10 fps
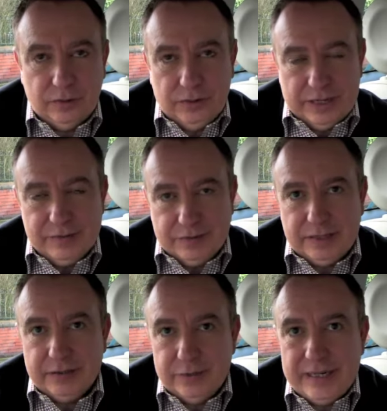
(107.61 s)
even
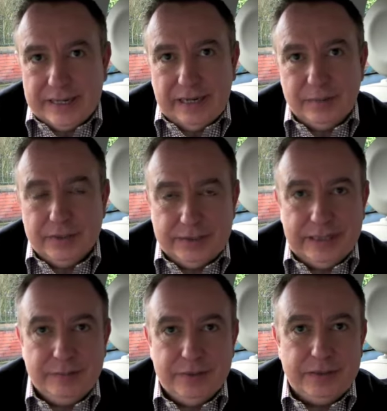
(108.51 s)
in the recap, you're
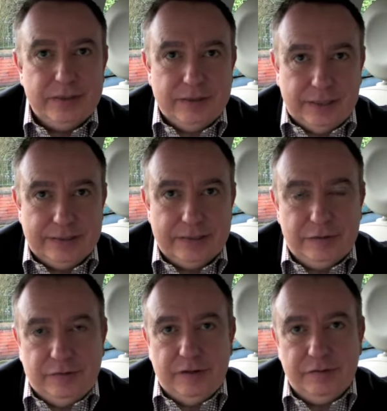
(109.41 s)
dealing with
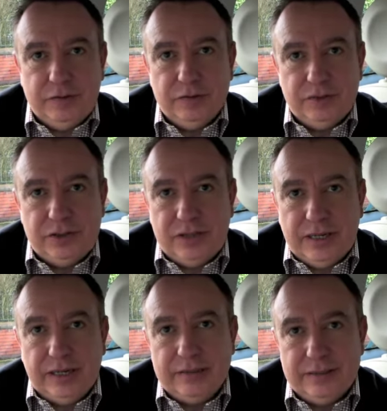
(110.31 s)
identifying faults
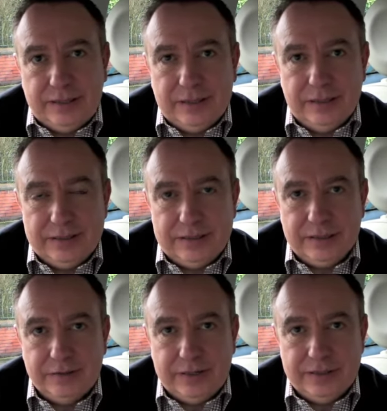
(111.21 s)
and analysing and
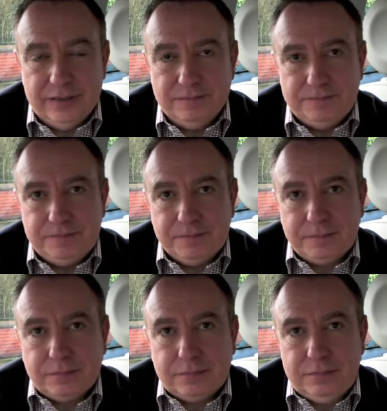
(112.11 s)
correcting them.
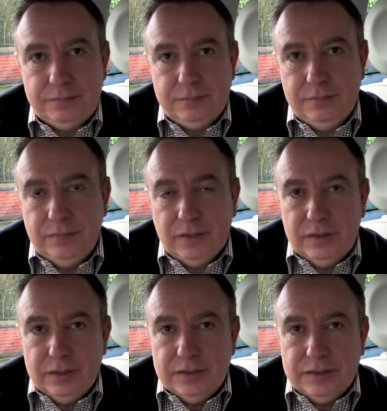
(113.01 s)

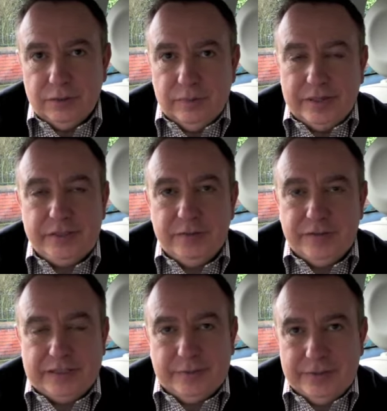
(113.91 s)
So imagine we've
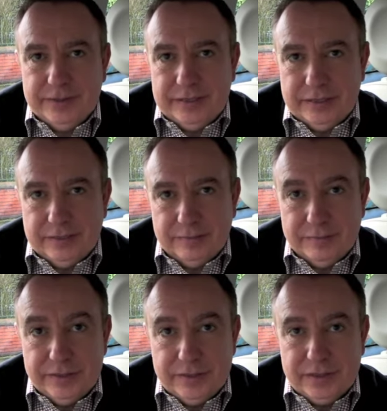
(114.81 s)
asked about the
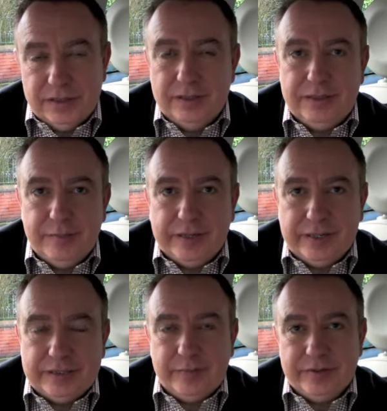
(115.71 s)
mirrors, then we can
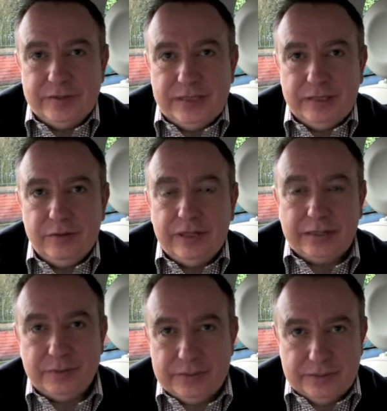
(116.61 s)
ask about the signal. How
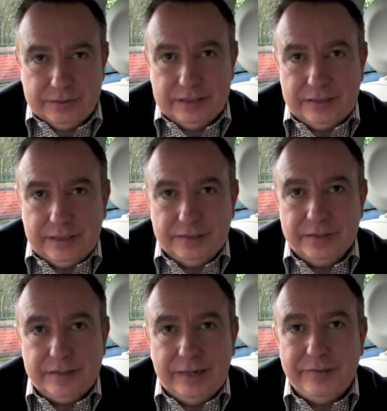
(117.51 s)
do we decide on the
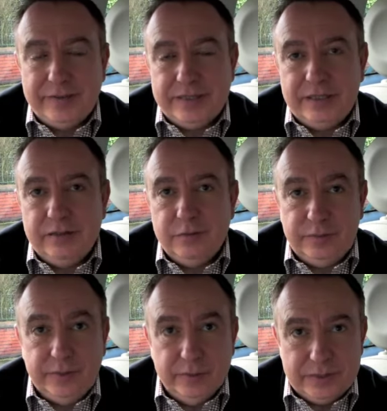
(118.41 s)
timing of the signal? Would
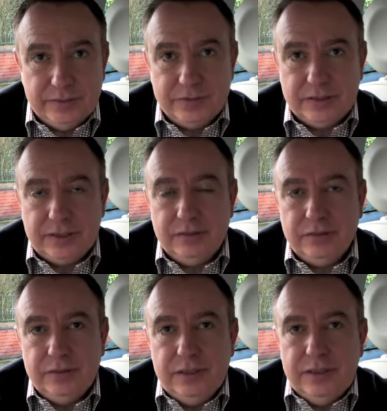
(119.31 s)
we always give a signal?
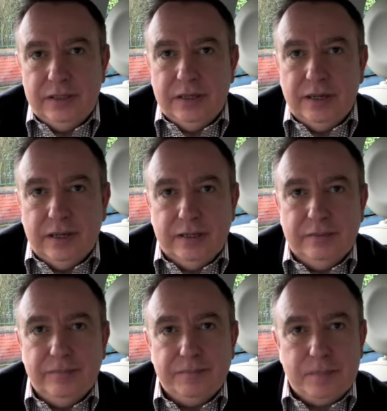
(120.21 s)

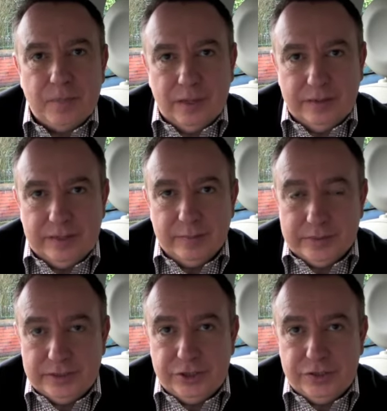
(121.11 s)
Then the
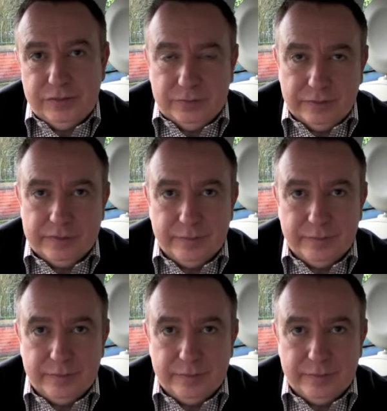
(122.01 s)
position, where would they